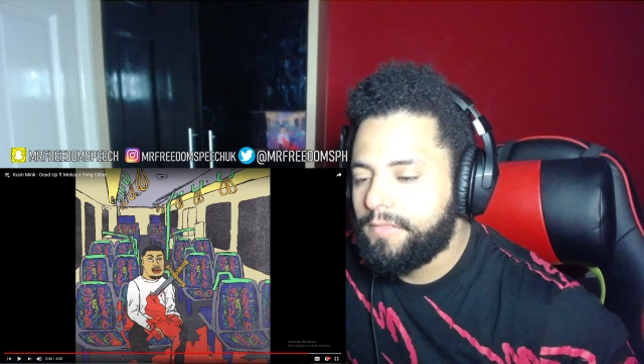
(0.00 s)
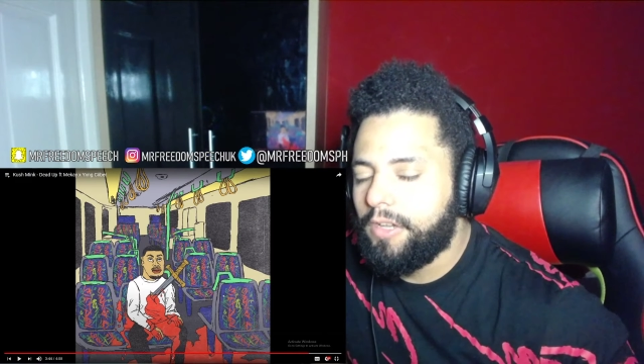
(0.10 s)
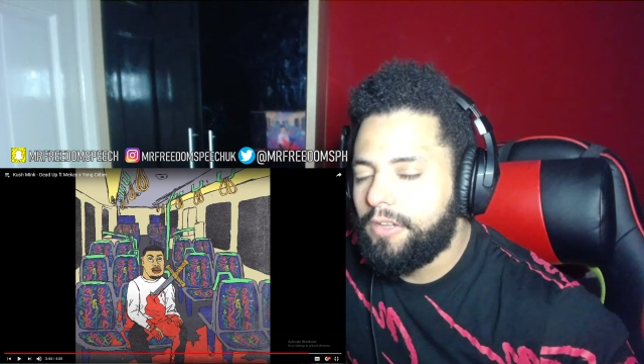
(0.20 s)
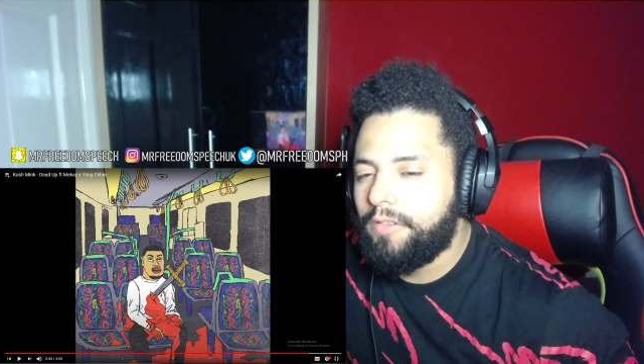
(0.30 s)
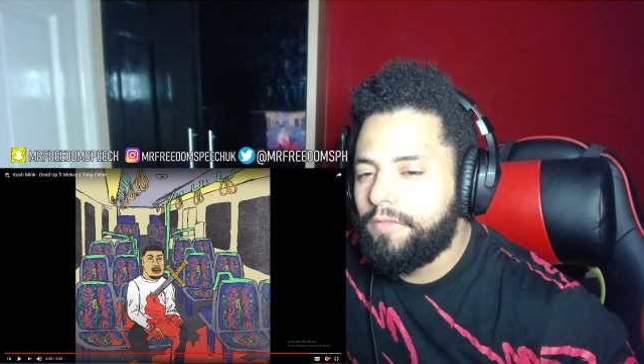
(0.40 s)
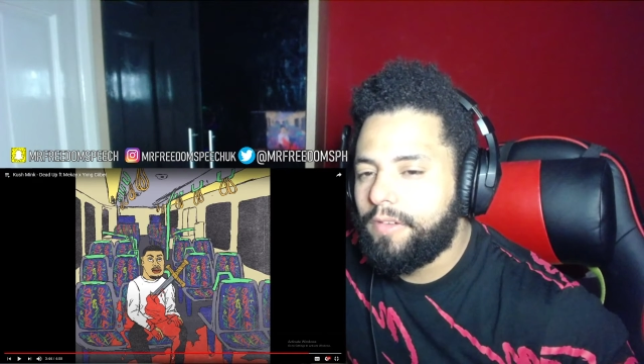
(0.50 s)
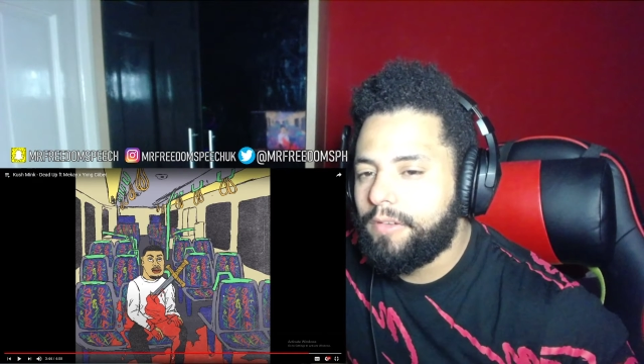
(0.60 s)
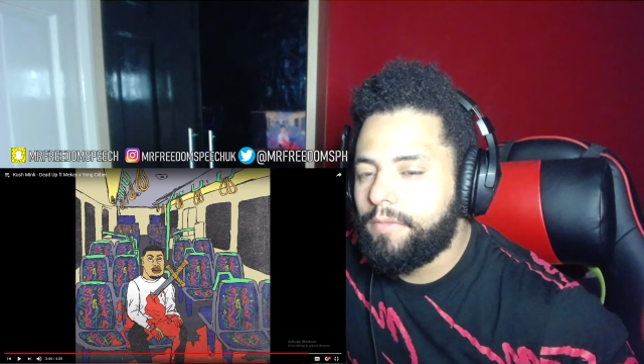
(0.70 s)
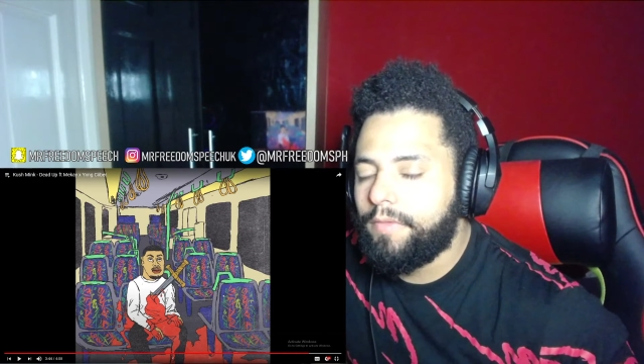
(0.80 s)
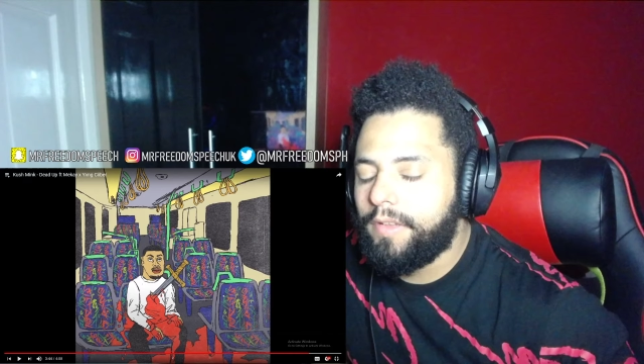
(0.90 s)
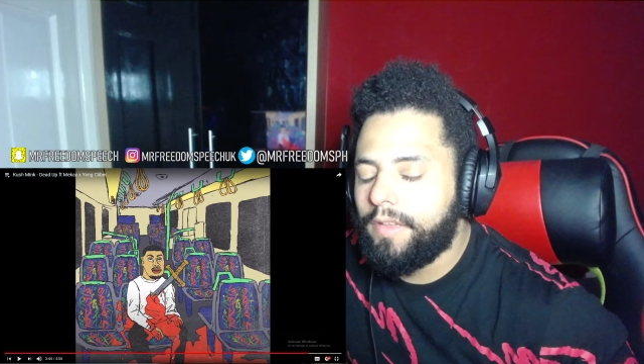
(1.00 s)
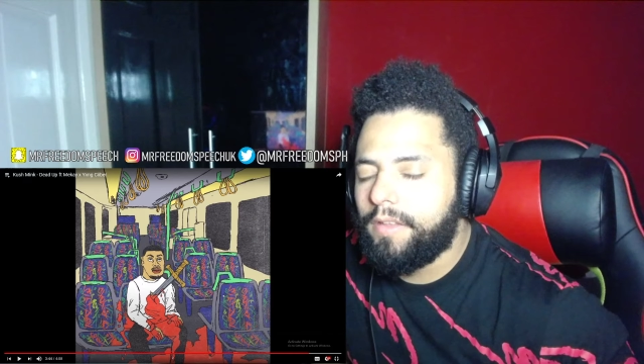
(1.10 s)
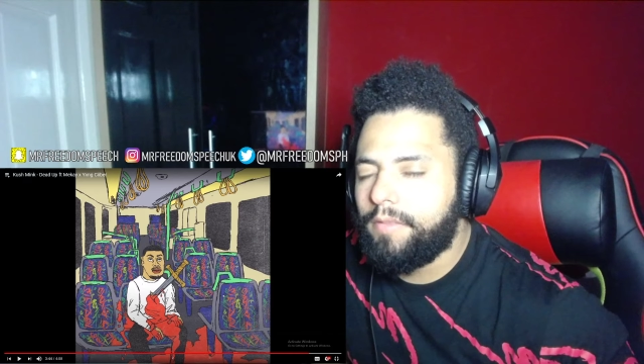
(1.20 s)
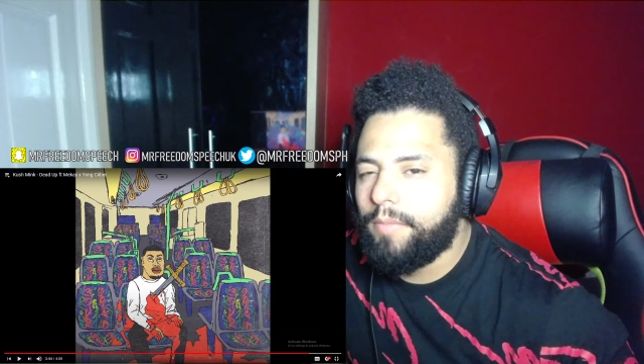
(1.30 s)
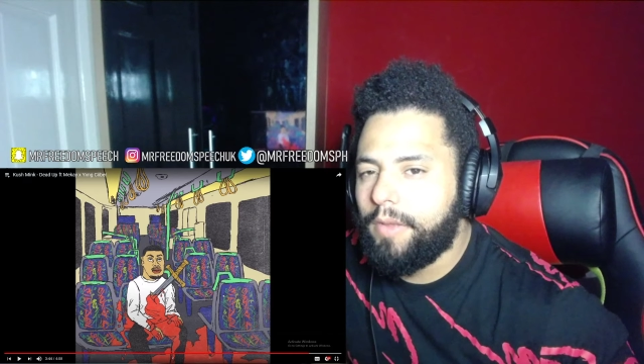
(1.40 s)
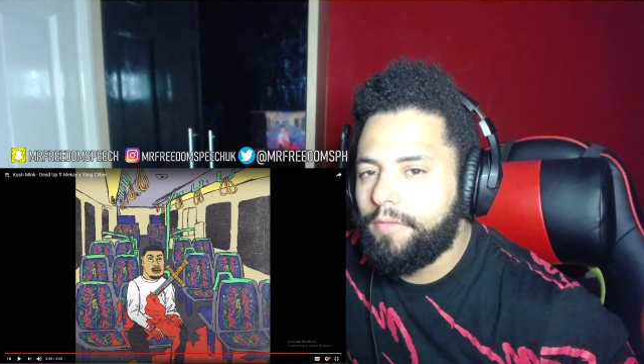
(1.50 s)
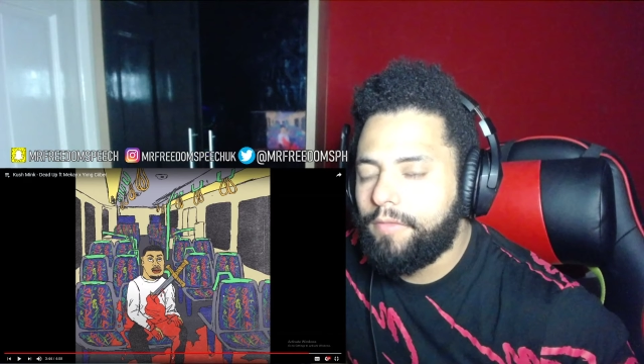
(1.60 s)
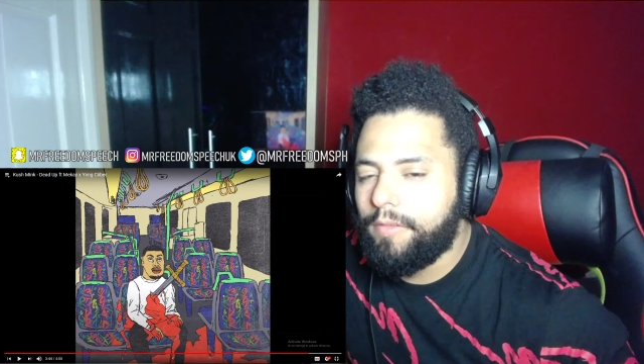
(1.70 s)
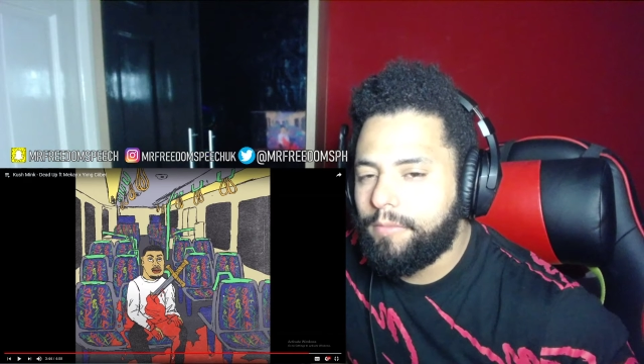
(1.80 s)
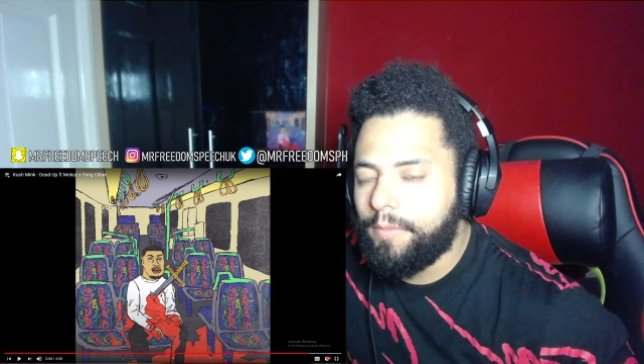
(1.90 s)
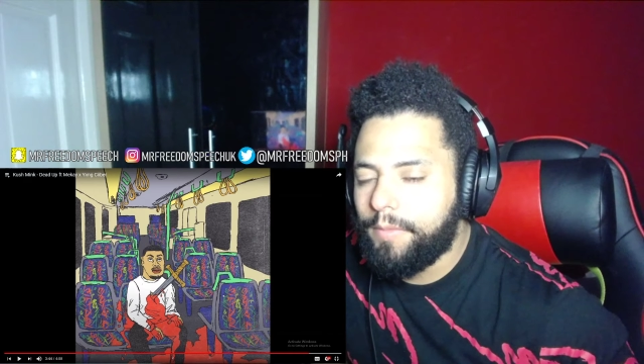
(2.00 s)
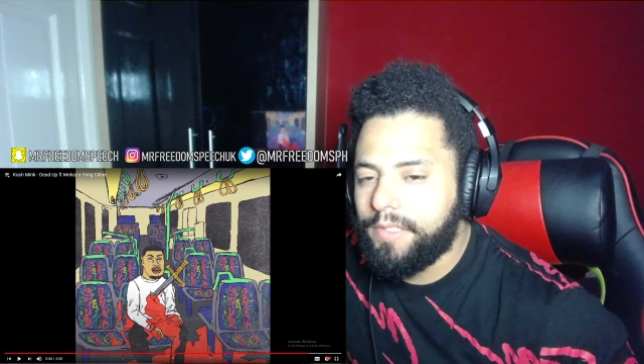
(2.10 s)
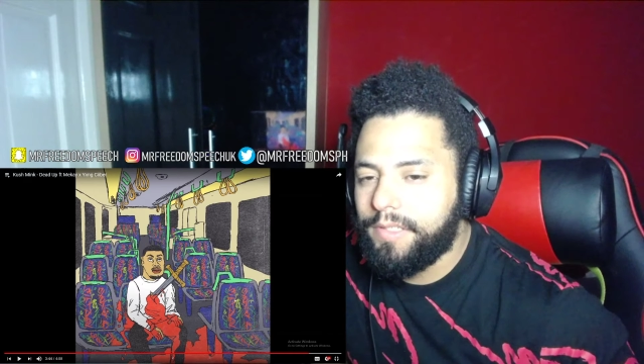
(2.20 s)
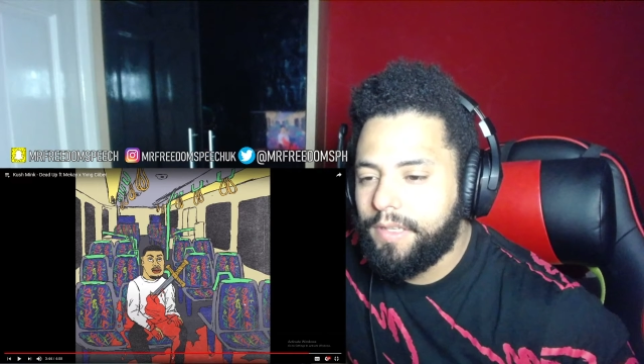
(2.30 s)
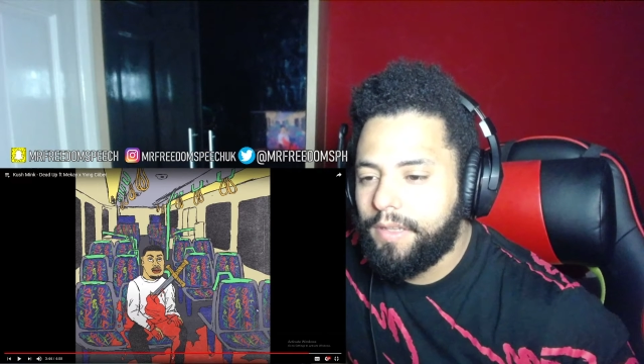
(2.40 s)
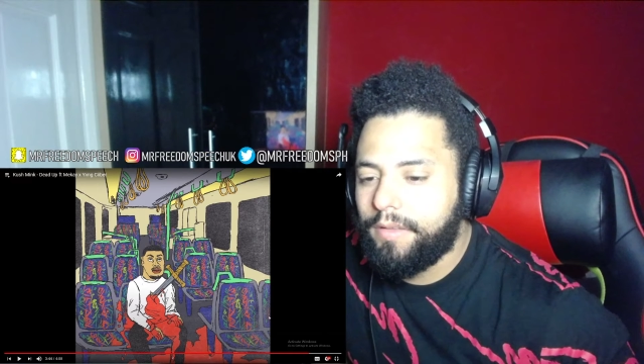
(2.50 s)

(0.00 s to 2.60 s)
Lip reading: I don't run with a gang, but I run with my set.